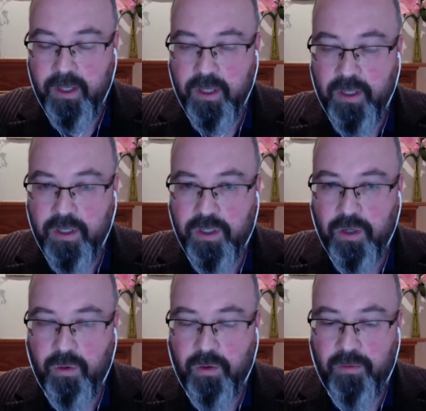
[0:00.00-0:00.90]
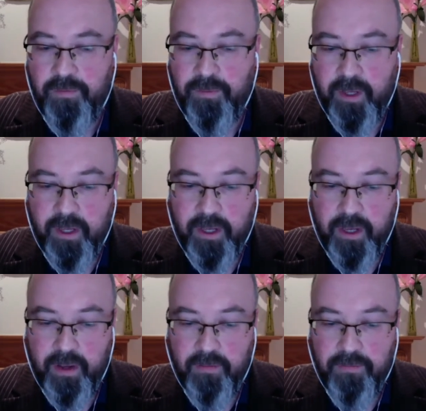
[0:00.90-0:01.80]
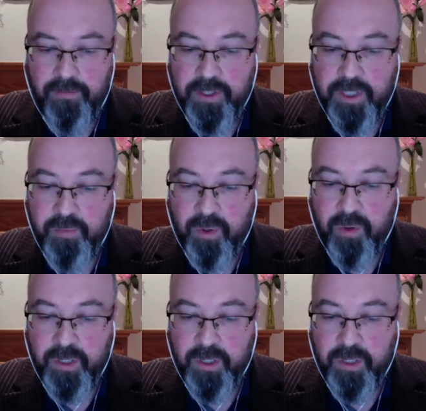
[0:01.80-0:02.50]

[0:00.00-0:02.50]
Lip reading: So Francis Bourne, in his